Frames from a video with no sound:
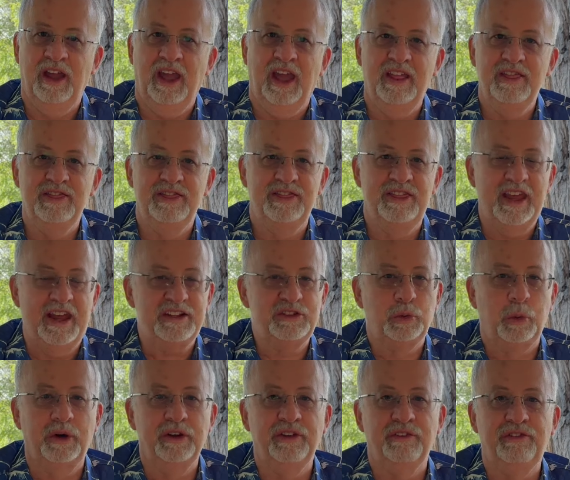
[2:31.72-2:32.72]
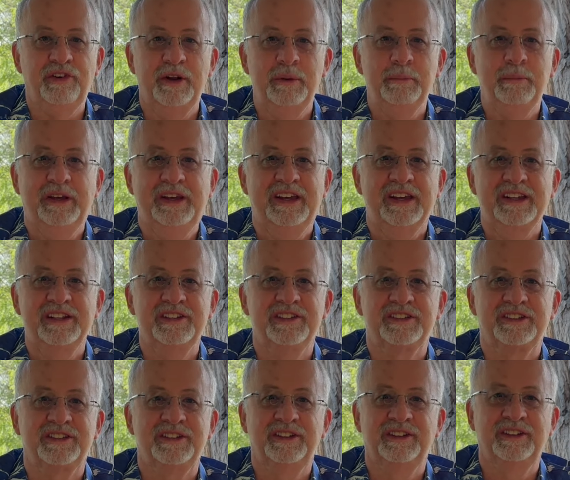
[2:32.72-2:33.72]
And that's where the fun
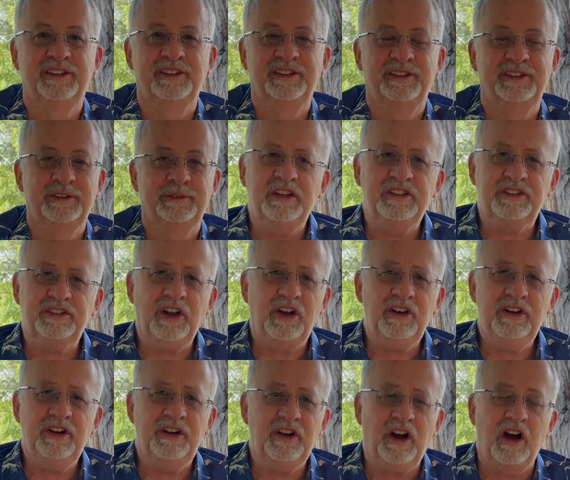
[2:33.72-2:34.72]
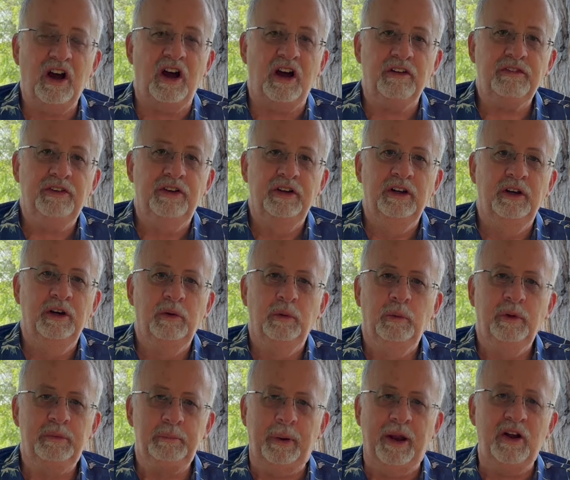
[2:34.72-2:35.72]
begins. I started off
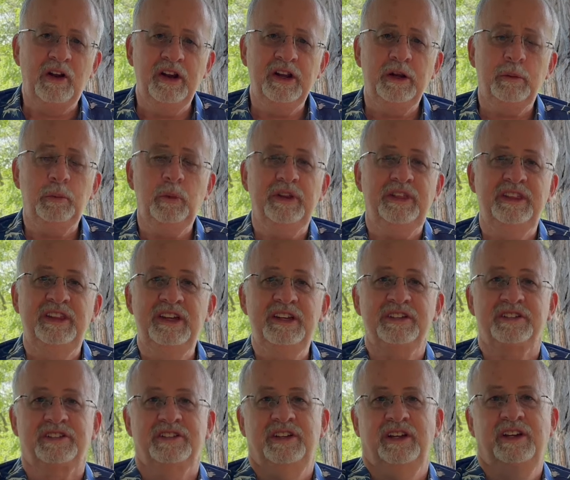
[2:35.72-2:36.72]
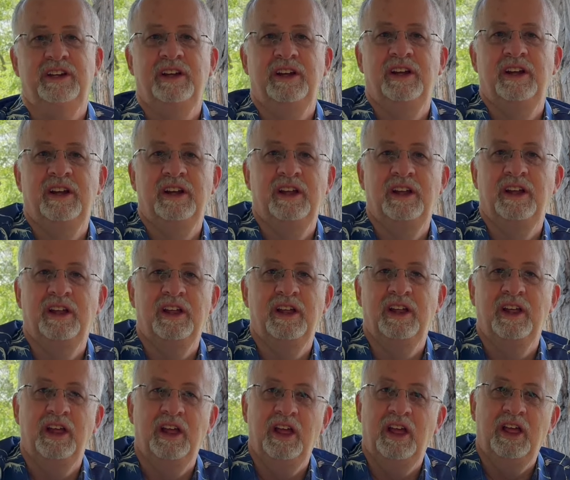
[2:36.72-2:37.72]
with pairing them with this,
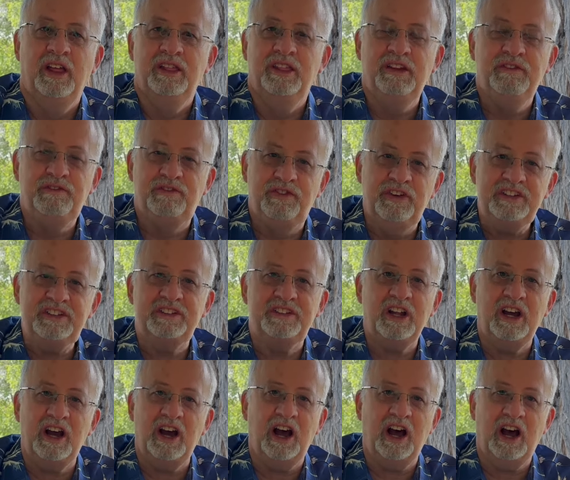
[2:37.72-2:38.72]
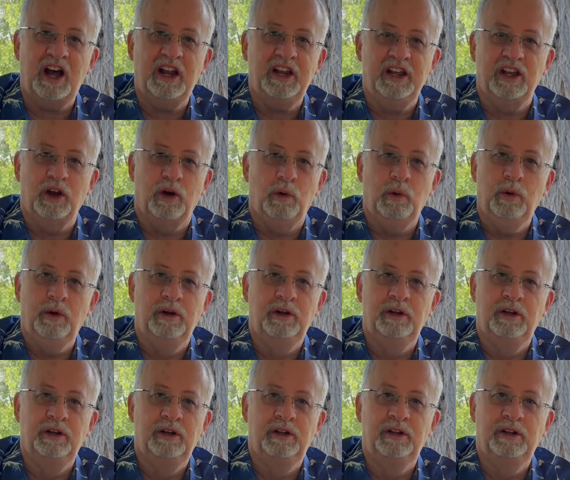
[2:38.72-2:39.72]
the Vista Audio
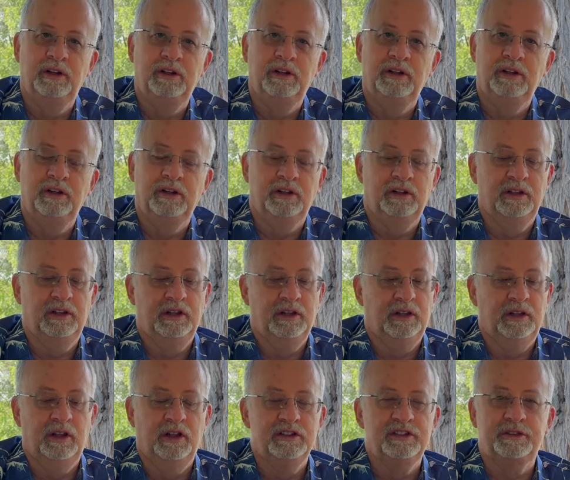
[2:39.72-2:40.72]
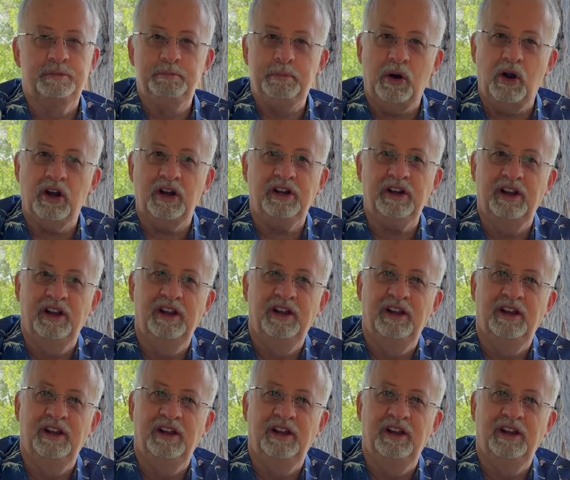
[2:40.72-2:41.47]
Spark